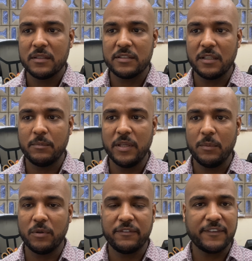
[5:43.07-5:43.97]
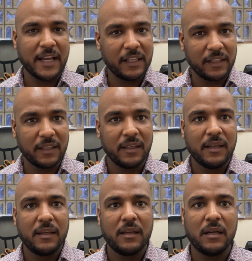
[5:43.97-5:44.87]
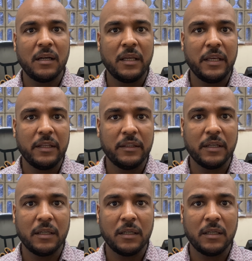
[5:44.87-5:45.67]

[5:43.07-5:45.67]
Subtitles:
to be able to file it and